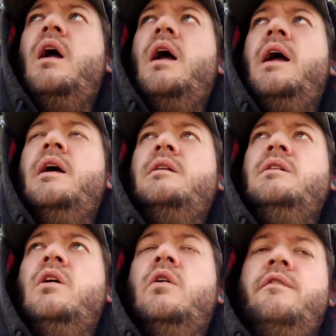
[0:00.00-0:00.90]
And,
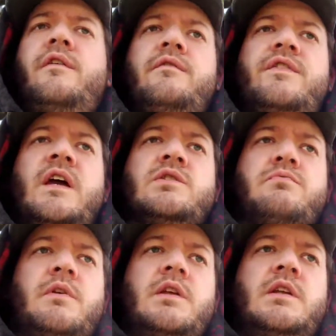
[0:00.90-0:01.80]
you know, if things
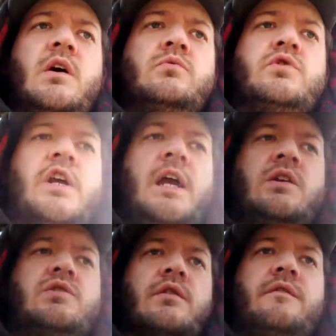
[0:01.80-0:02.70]
really don't
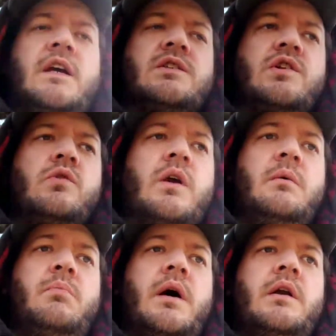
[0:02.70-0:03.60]
change, or if things don't
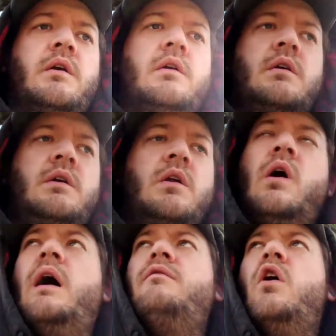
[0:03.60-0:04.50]
get better, you know,
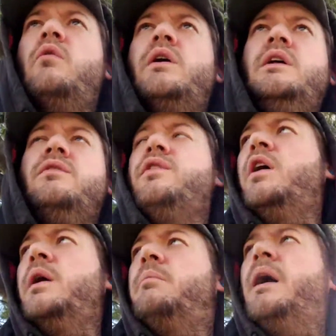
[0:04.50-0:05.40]
I've already
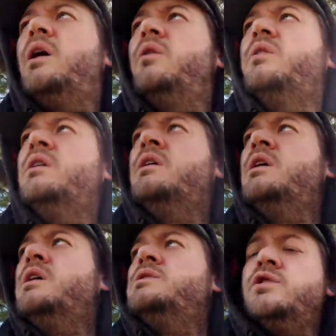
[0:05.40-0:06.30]
thought about
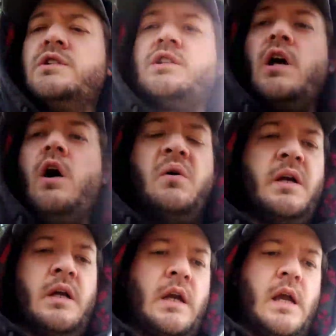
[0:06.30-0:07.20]
just
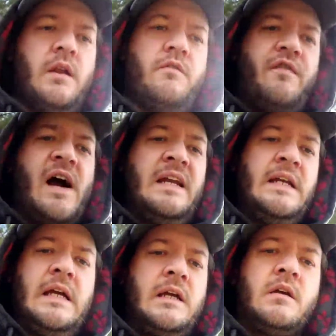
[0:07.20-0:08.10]
going and
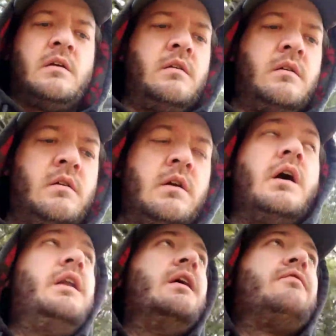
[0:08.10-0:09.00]
finding
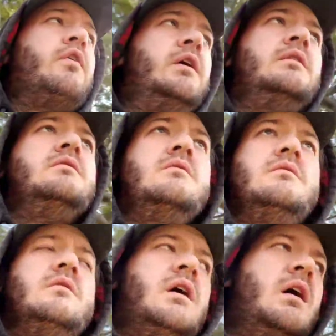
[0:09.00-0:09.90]
a different
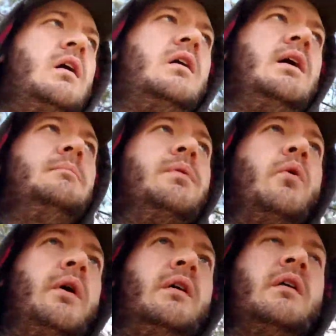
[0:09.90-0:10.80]

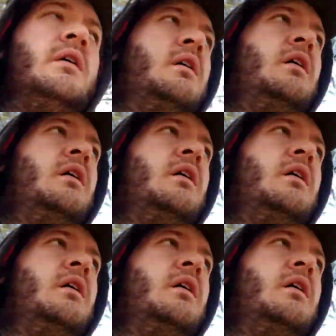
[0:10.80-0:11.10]
employer.